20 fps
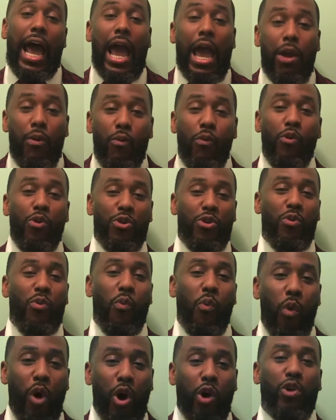I
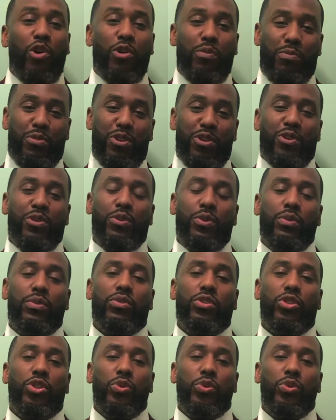want to welcome you